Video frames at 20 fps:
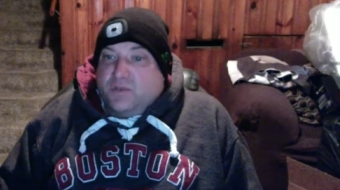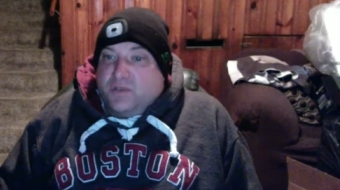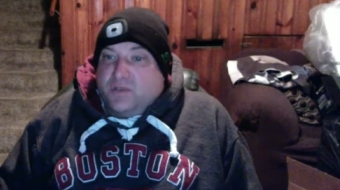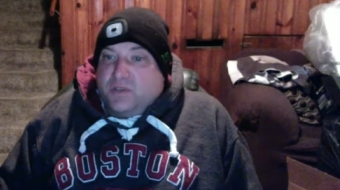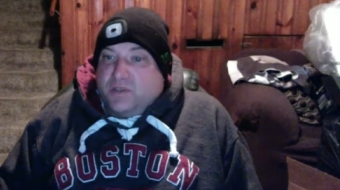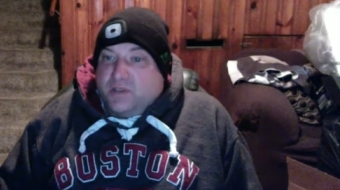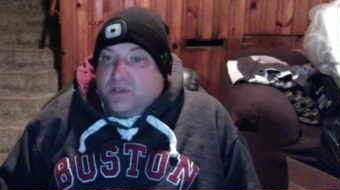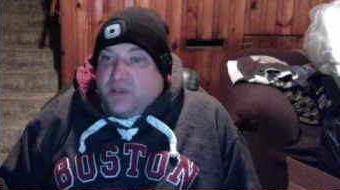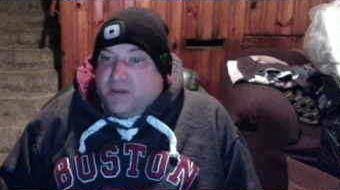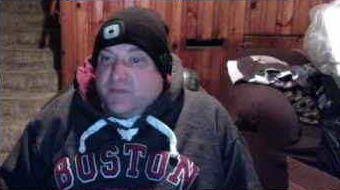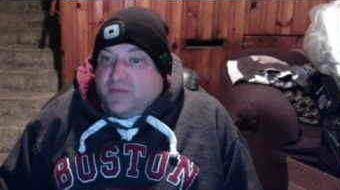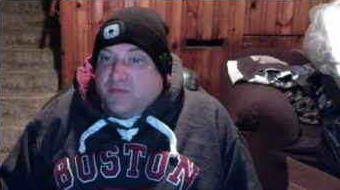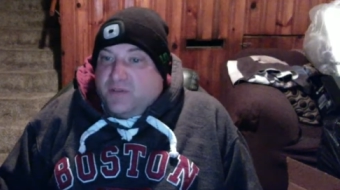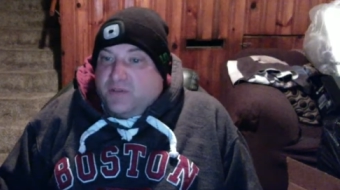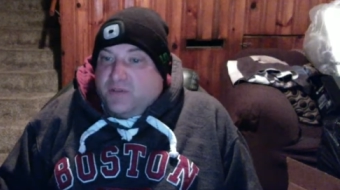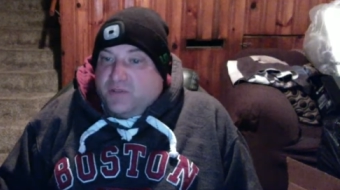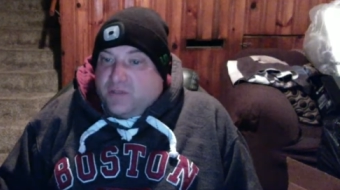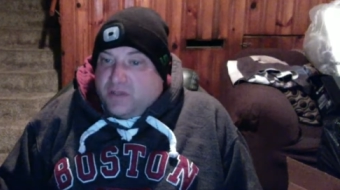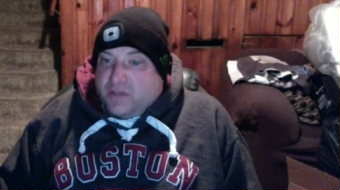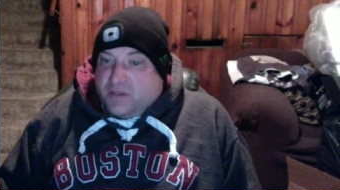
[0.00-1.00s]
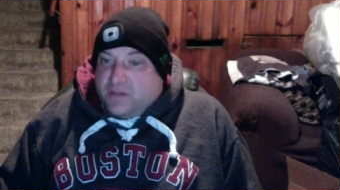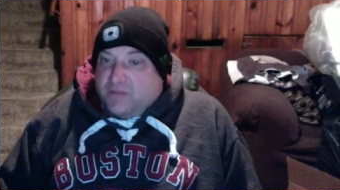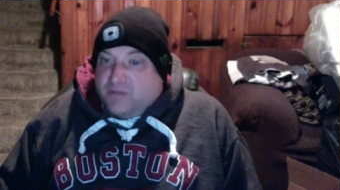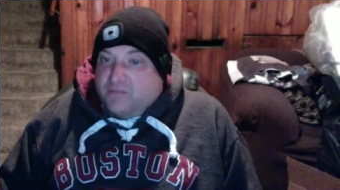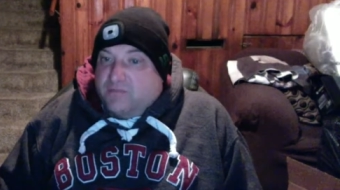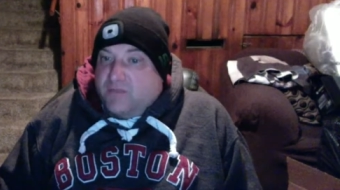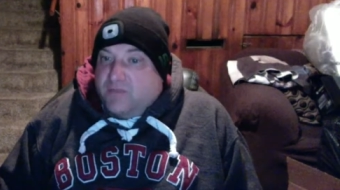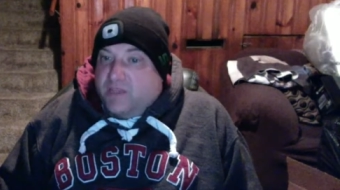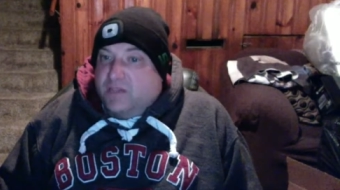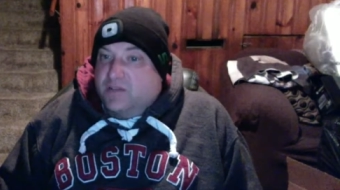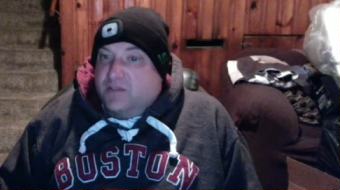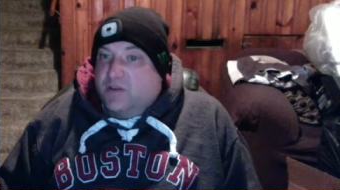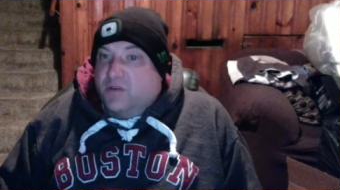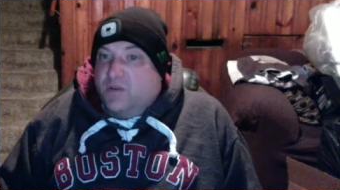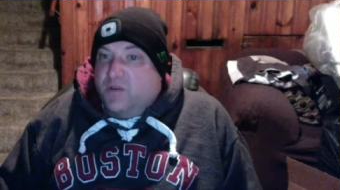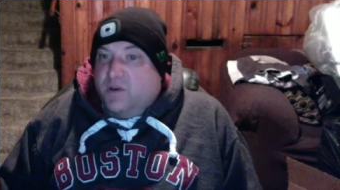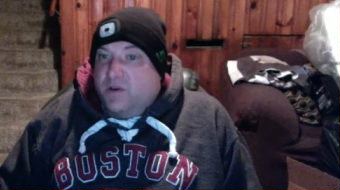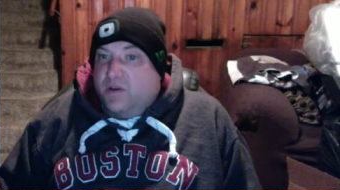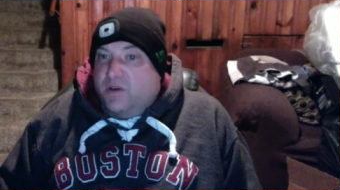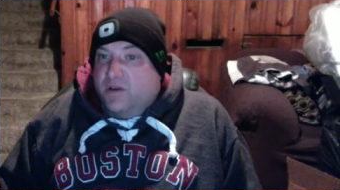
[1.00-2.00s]
There's a lot of interesting things
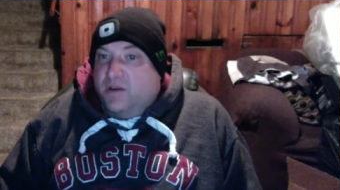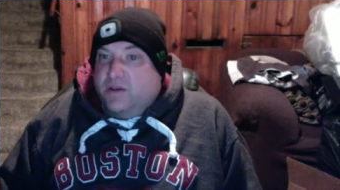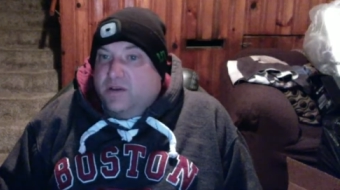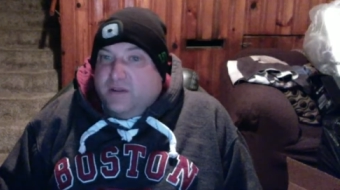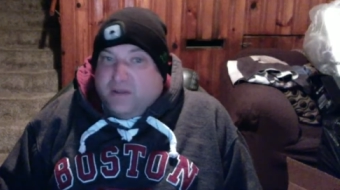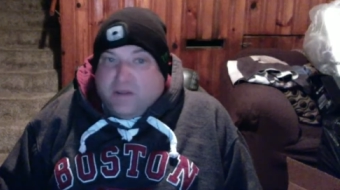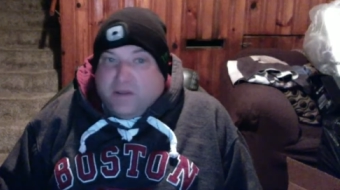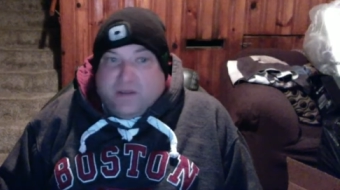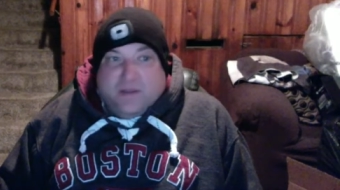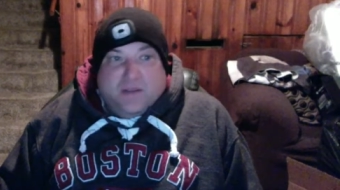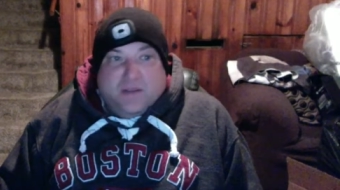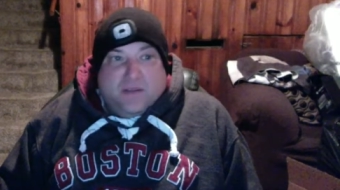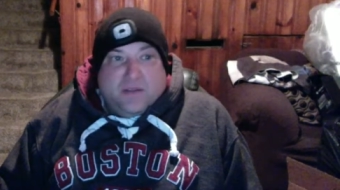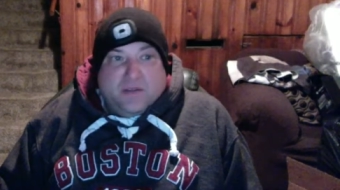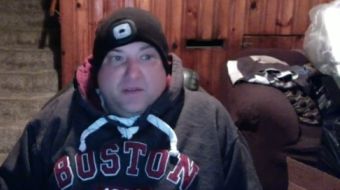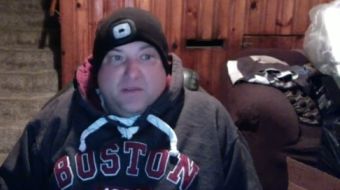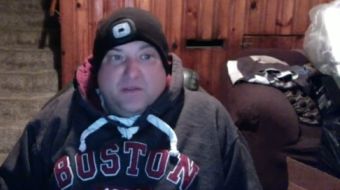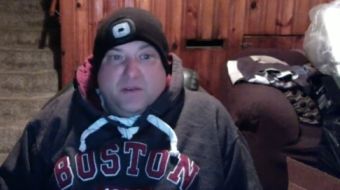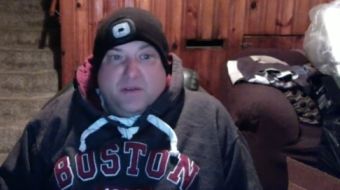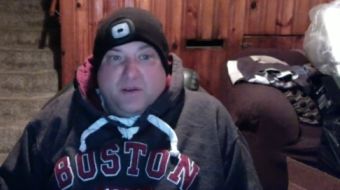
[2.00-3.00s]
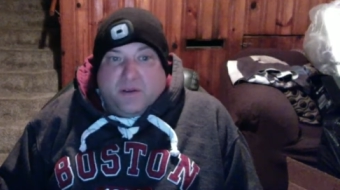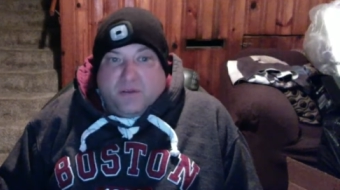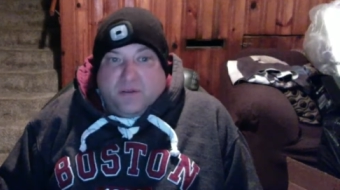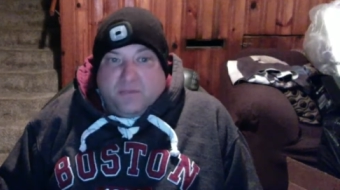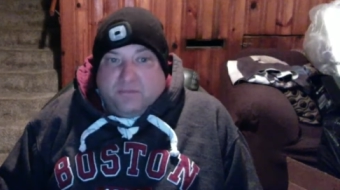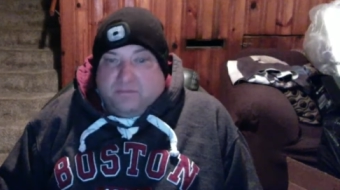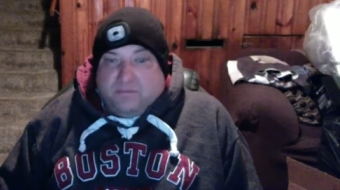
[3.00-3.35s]
going on. You know.